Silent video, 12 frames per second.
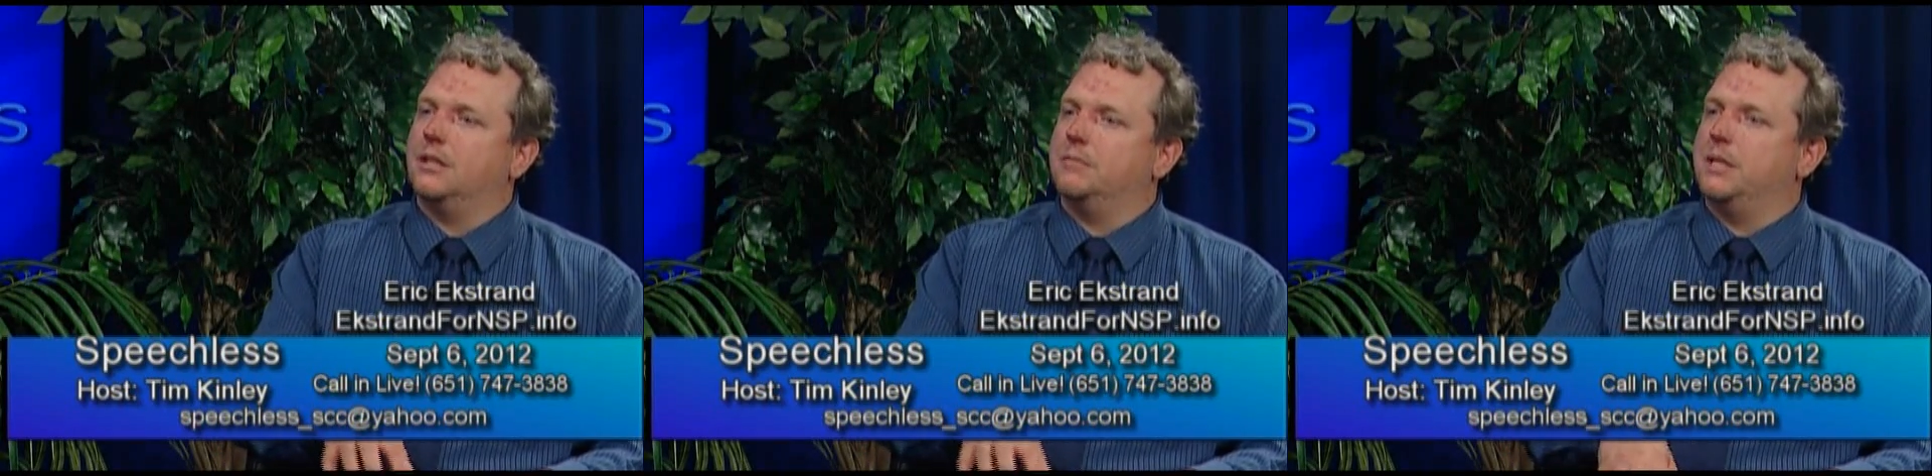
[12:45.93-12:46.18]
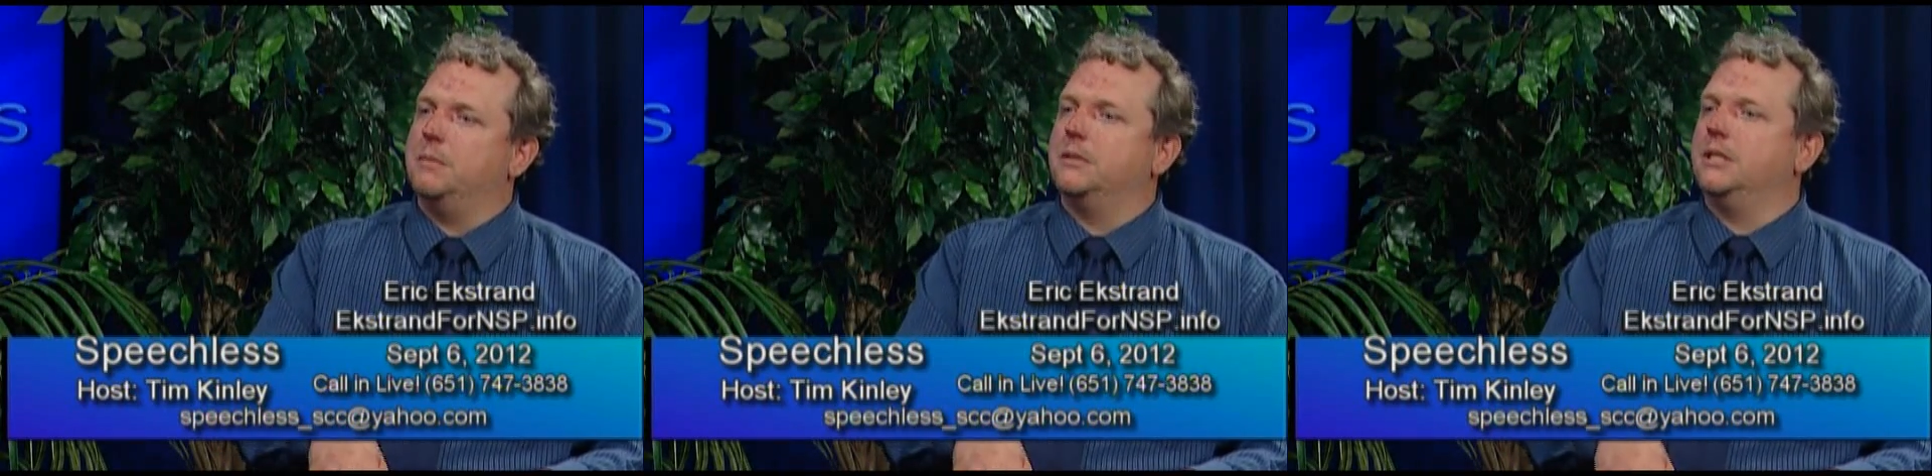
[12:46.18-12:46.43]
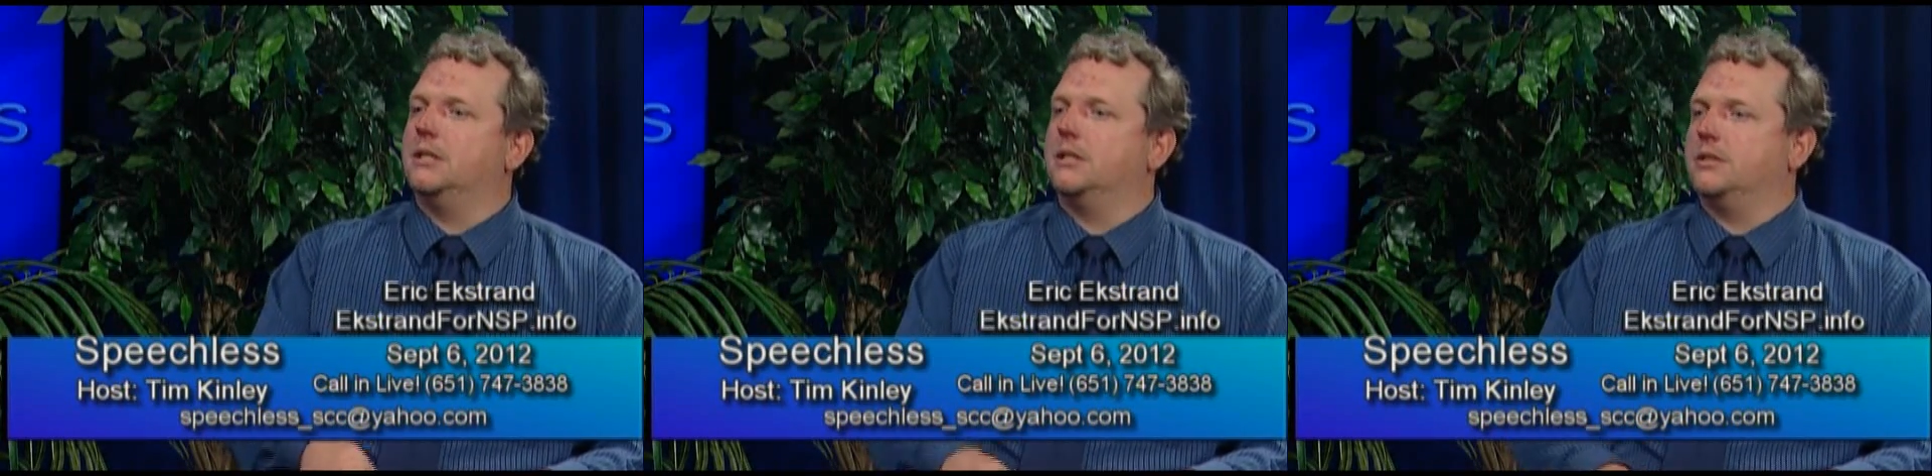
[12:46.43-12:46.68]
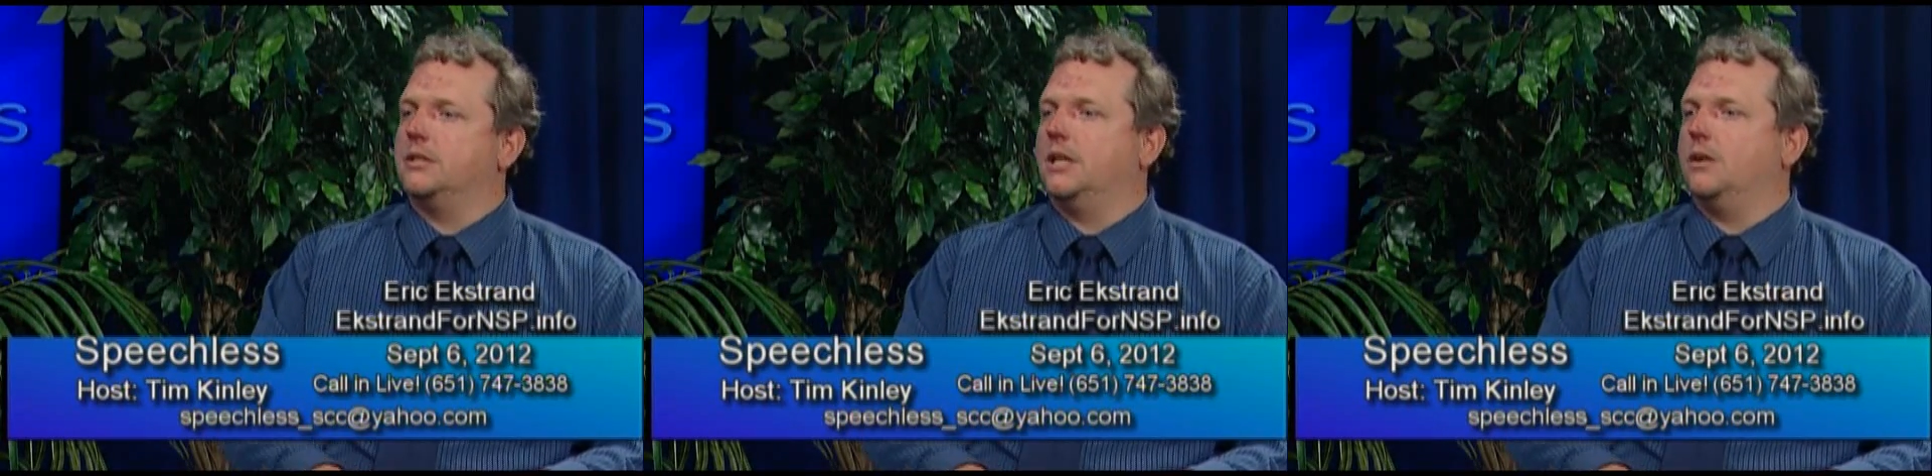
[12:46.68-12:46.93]
people need to
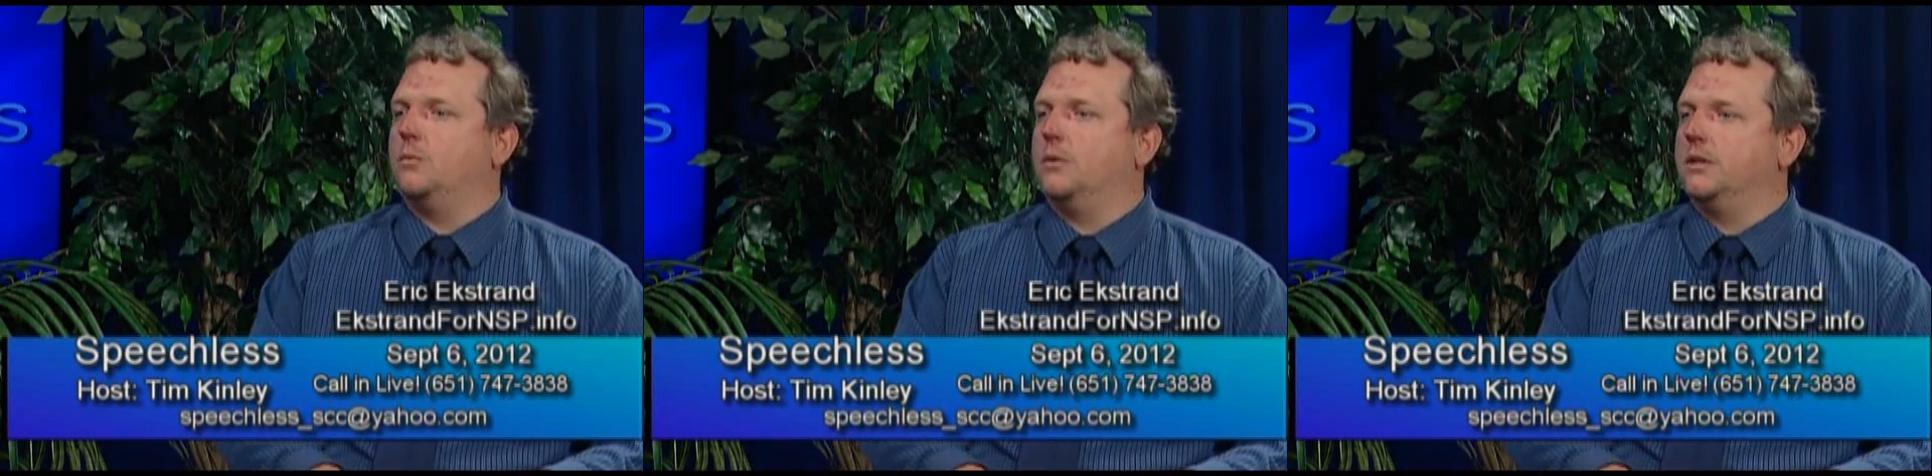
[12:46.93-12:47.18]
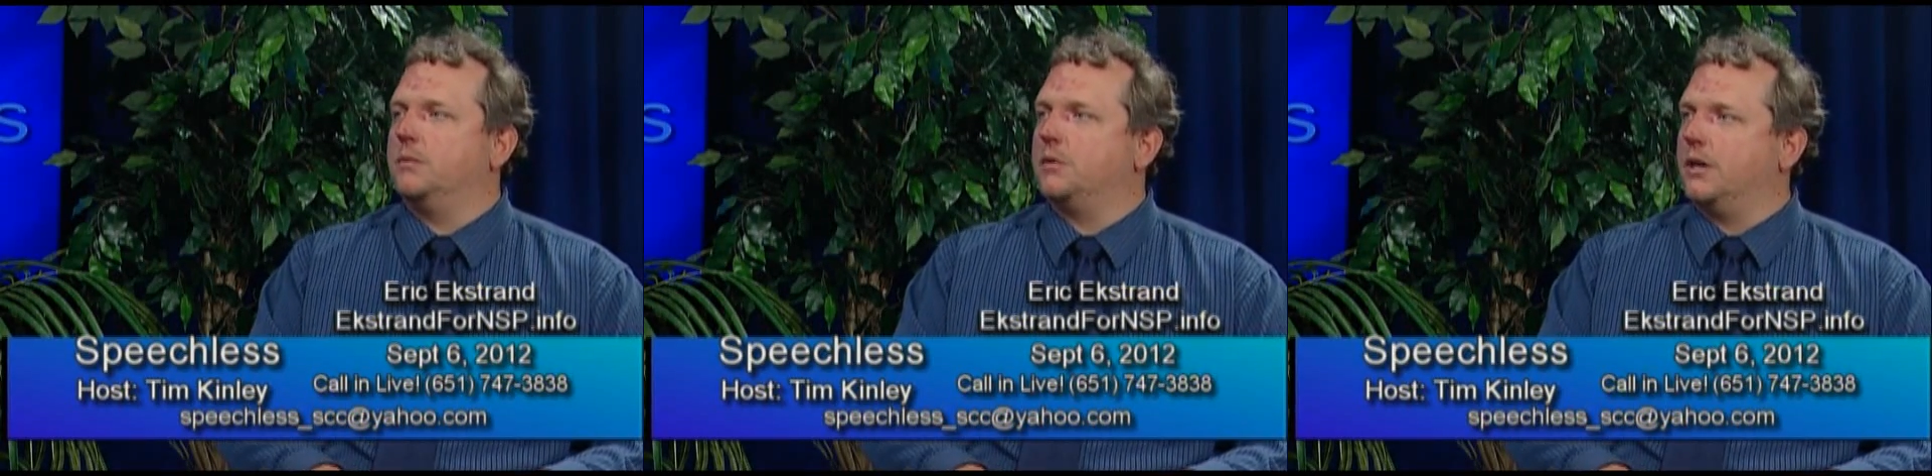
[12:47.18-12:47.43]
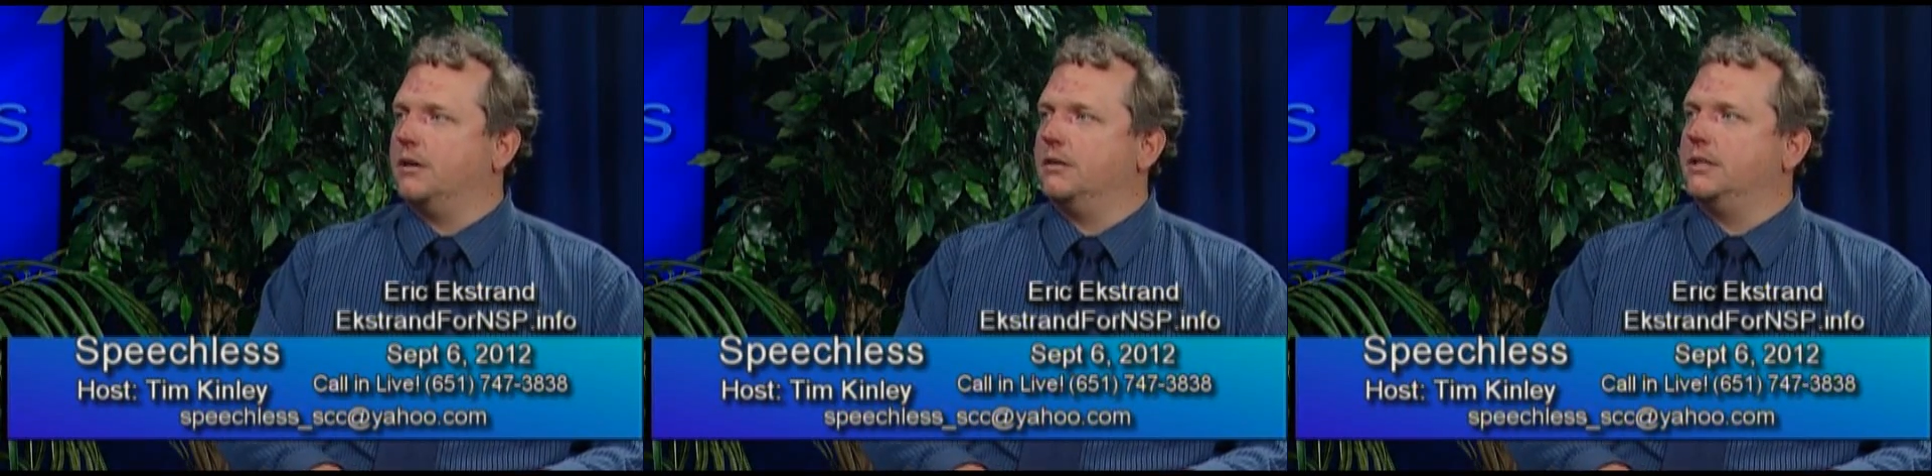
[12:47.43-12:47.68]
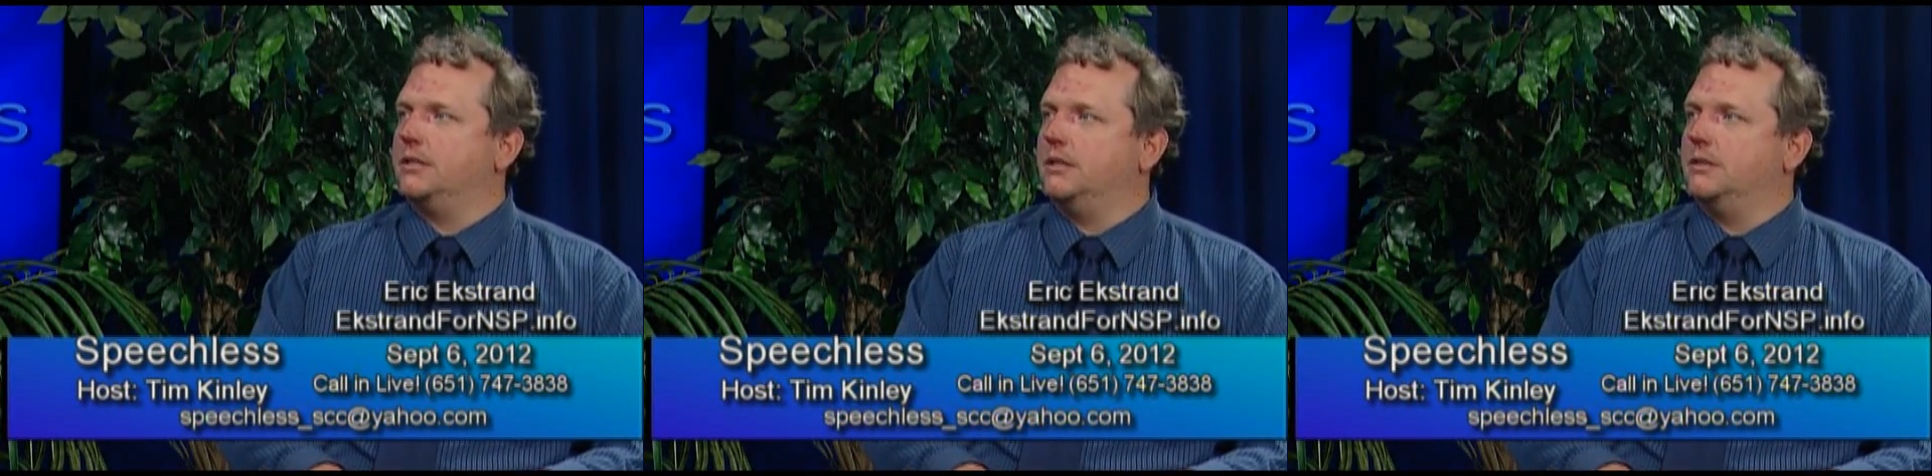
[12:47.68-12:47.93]
understand where the
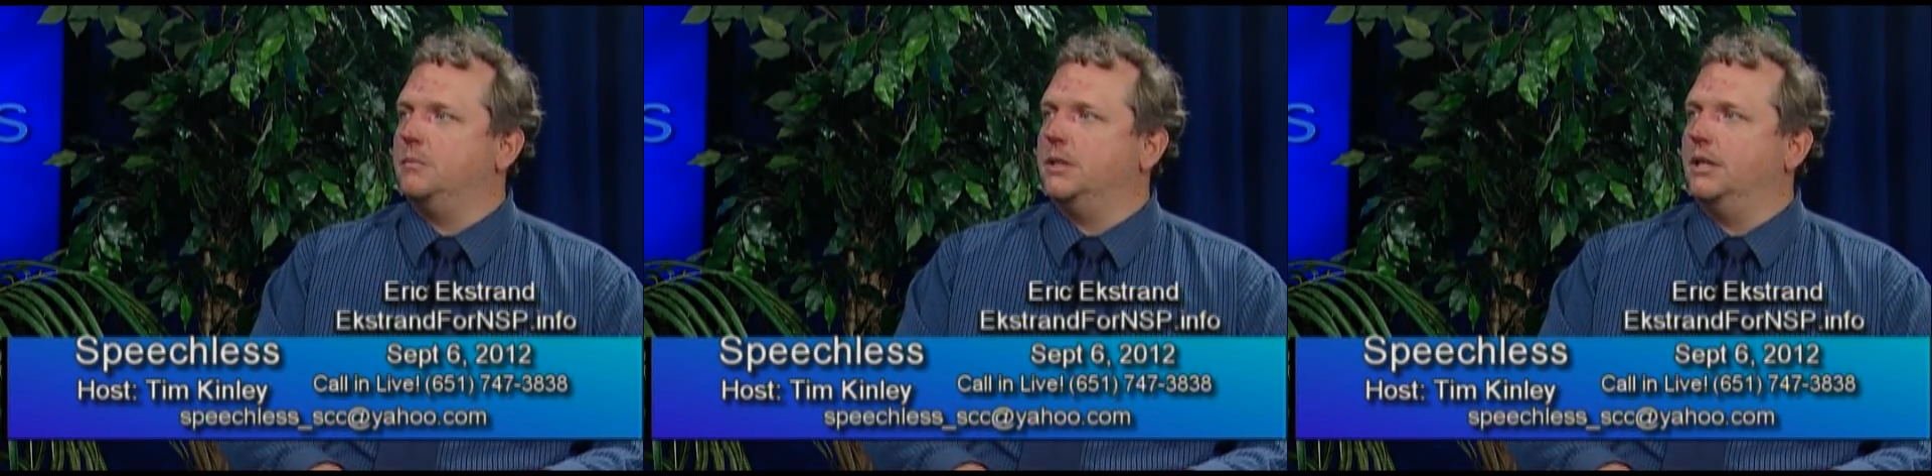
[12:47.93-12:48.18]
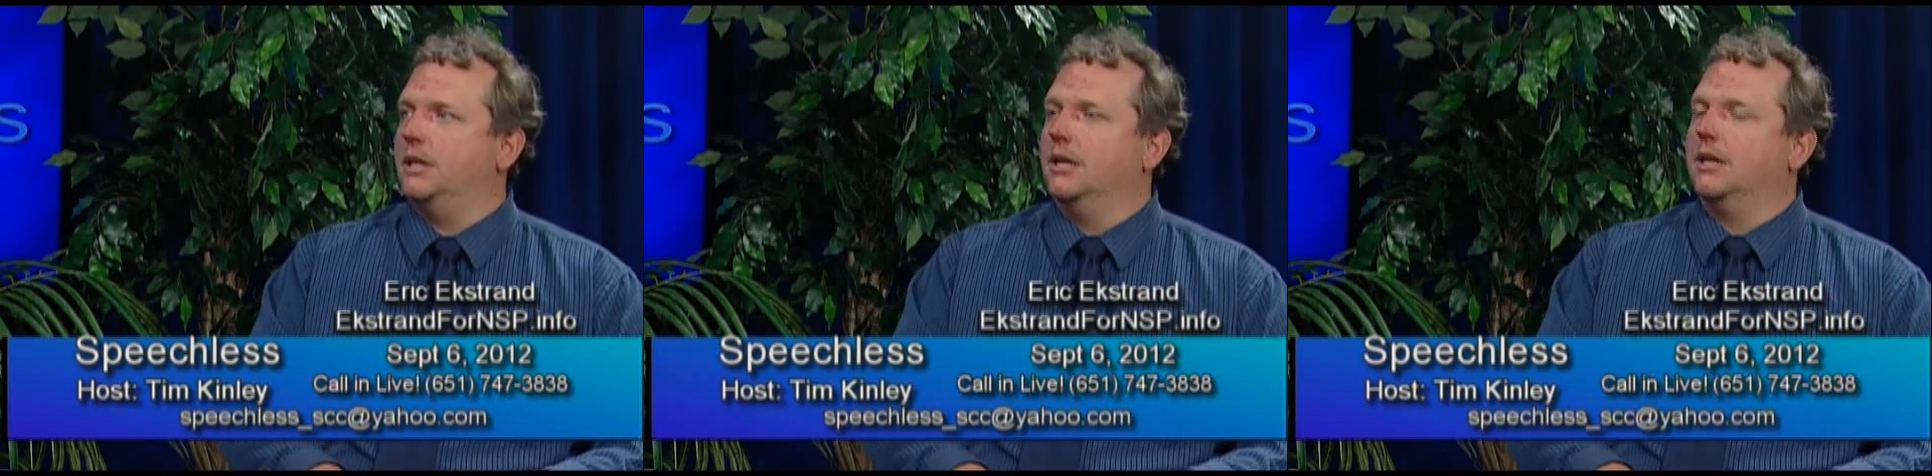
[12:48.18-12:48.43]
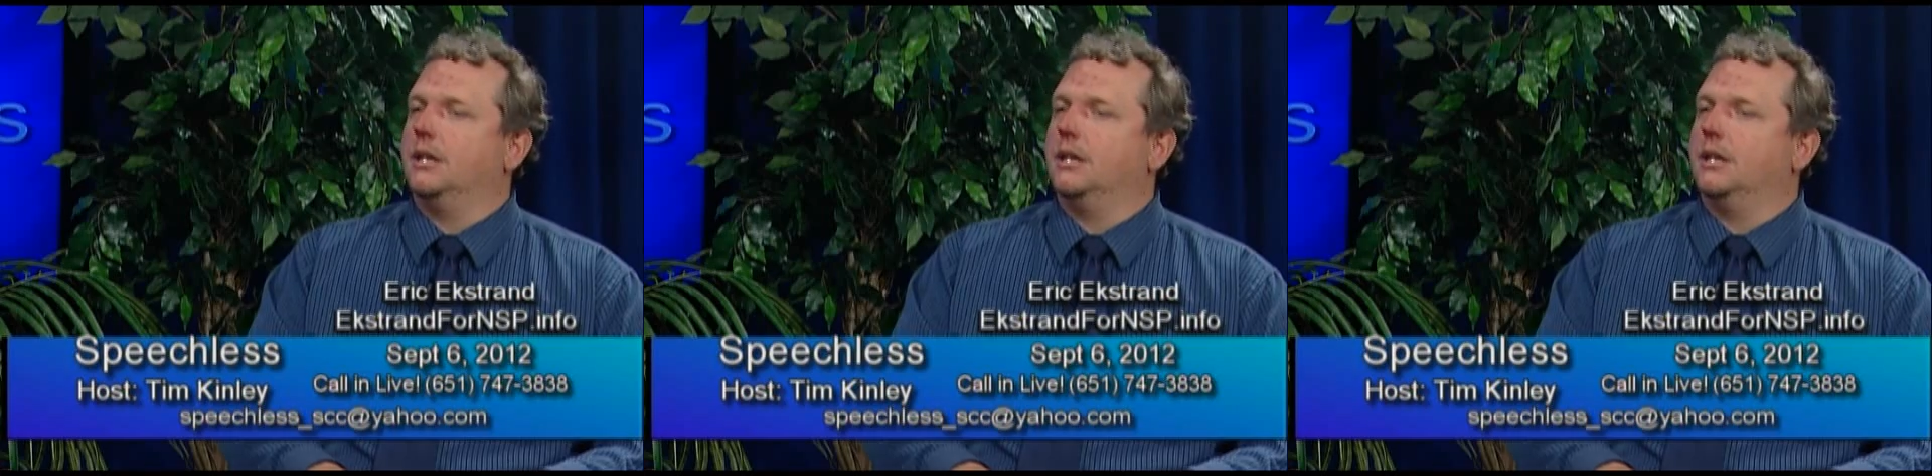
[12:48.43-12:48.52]
priorities need to be.